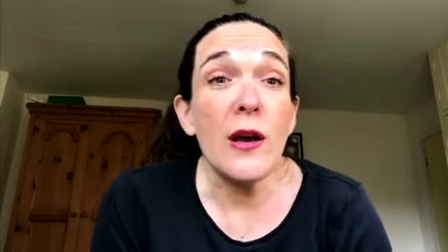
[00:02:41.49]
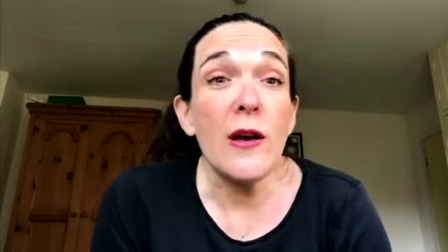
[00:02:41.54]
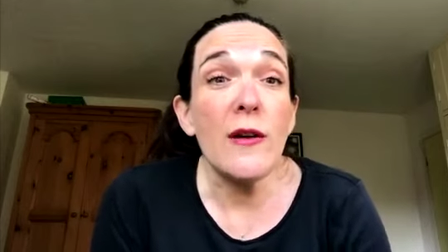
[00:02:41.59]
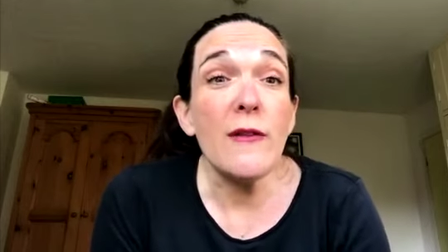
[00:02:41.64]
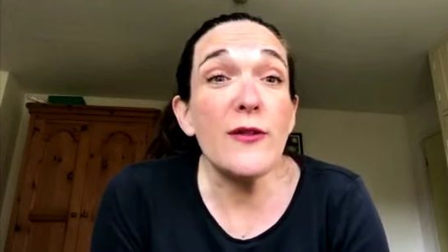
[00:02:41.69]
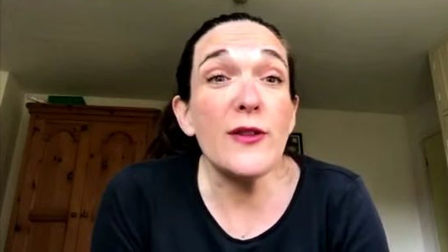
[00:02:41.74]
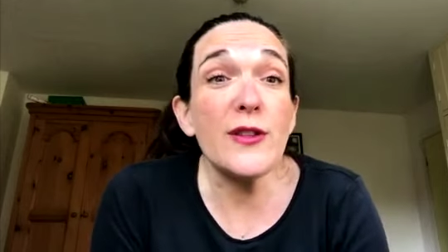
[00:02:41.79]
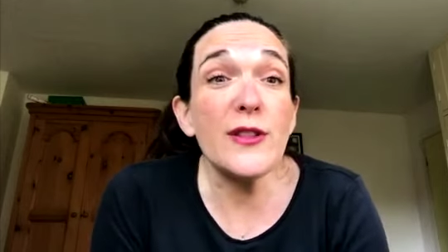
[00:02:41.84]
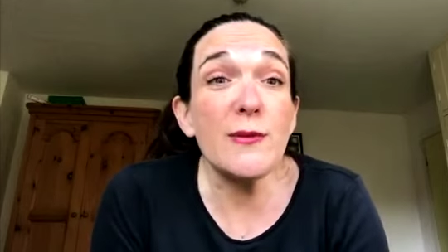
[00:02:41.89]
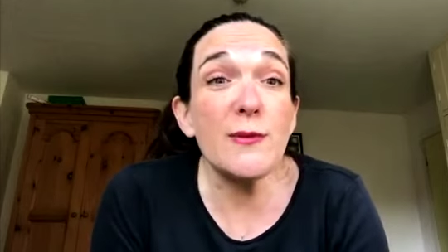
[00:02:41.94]

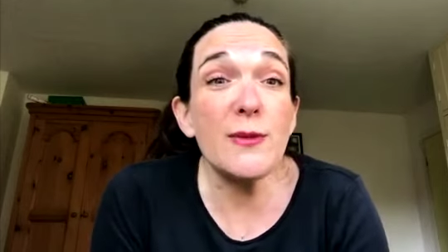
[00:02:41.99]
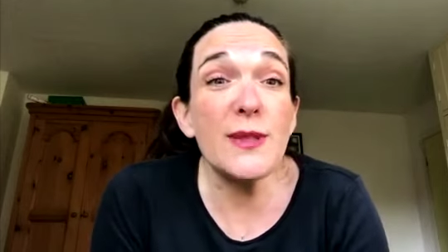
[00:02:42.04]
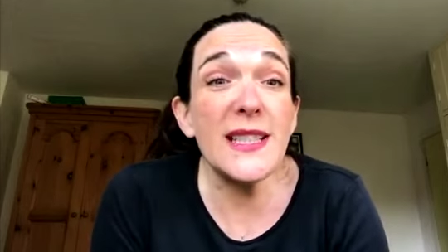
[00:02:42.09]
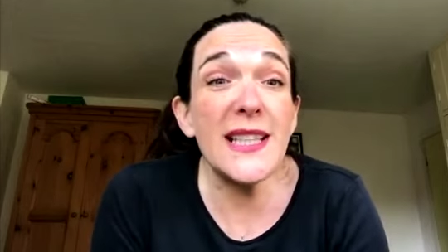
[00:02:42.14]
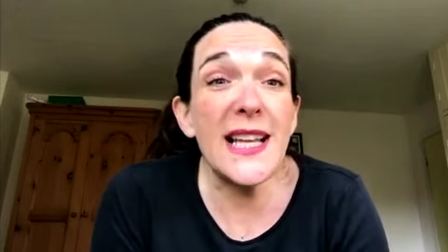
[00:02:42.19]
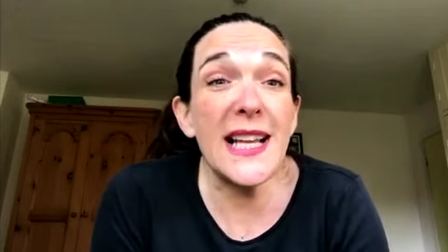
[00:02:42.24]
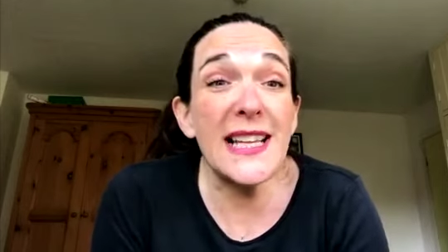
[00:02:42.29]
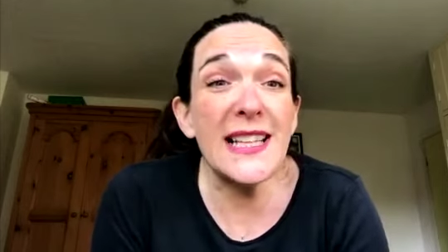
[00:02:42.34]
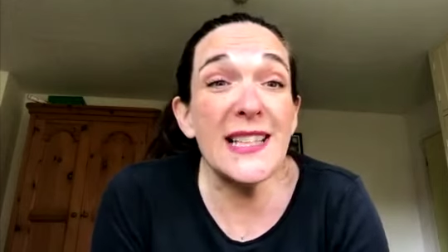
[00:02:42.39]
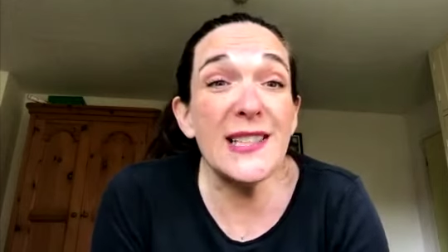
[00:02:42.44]
for some
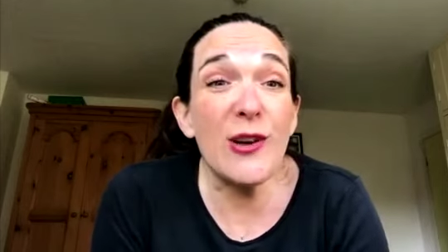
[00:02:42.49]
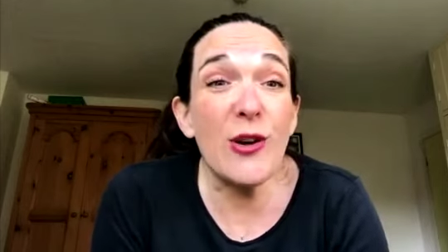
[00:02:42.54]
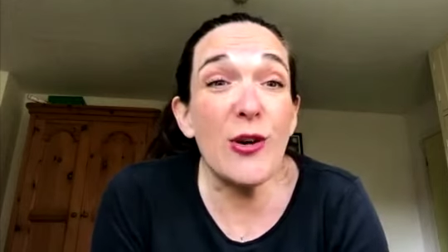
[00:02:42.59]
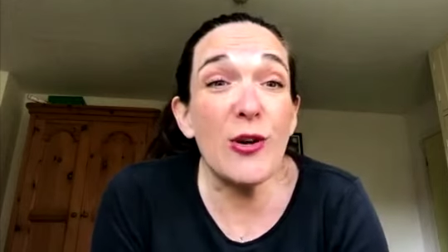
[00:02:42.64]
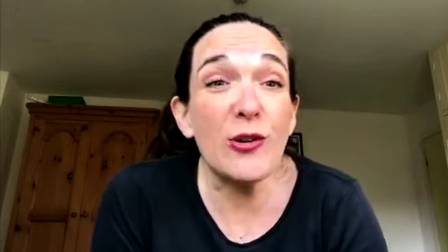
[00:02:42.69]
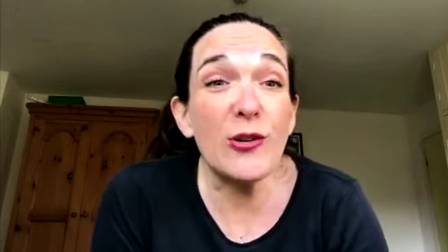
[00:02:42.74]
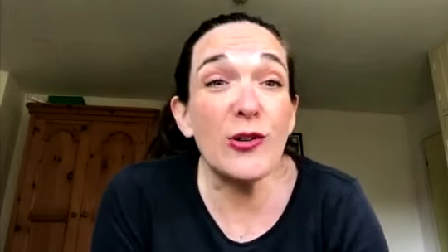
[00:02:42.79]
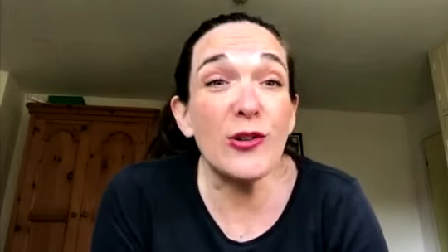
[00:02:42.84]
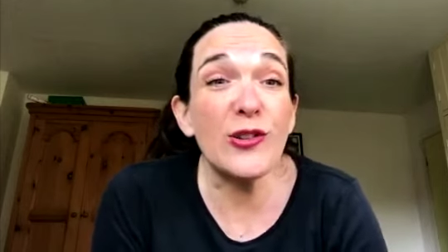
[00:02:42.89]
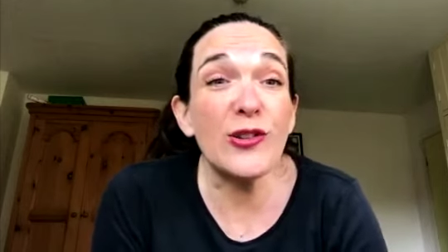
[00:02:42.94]
silly
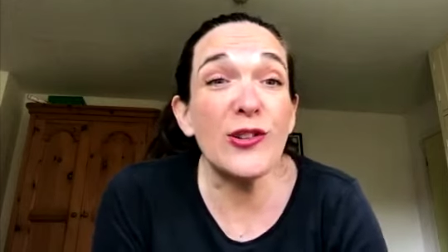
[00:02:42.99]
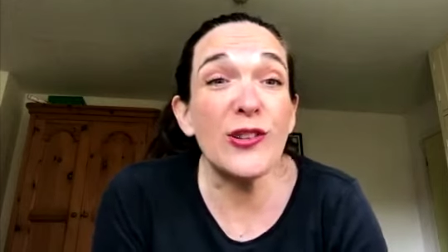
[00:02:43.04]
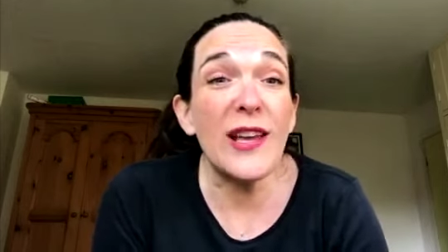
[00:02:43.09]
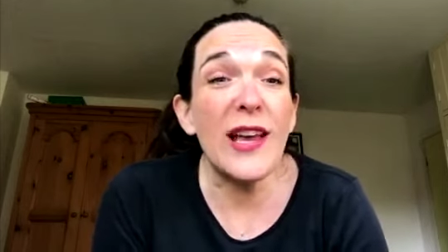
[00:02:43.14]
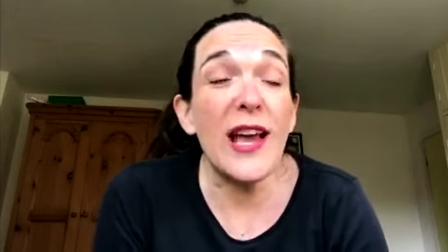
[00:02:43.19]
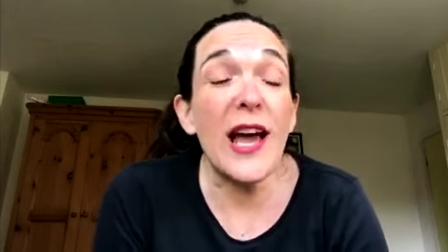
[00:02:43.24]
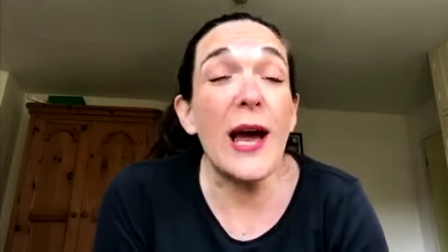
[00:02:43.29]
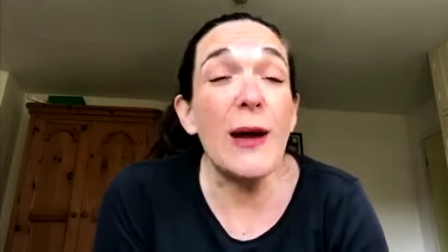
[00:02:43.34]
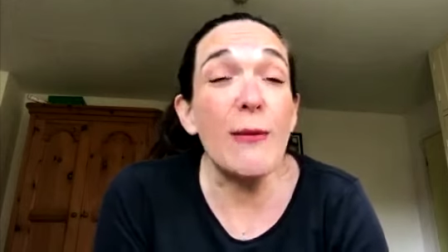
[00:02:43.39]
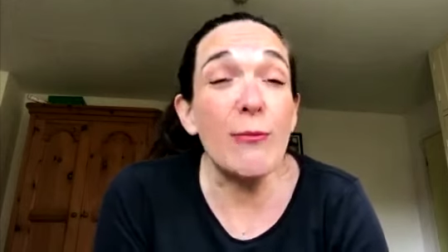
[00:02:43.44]
songs
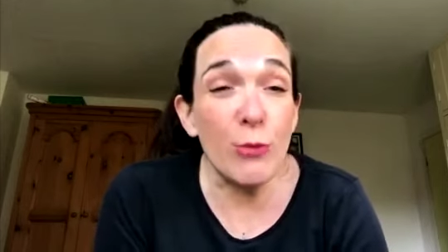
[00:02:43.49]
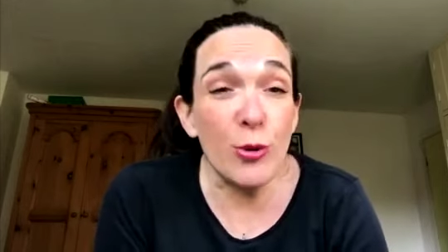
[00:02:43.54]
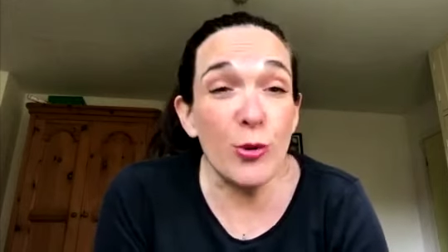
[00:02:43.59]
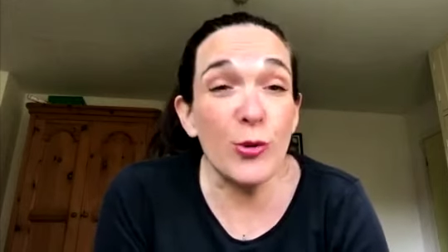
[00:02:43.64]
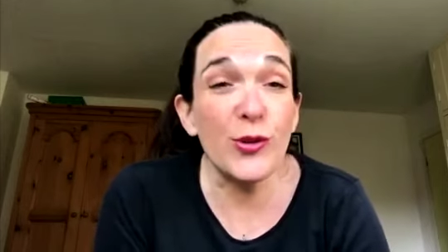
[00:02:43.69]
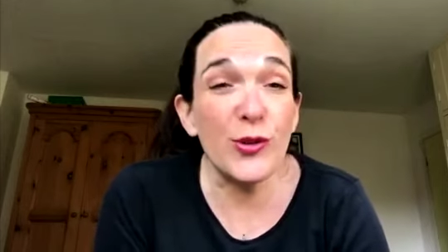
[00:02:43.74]
and more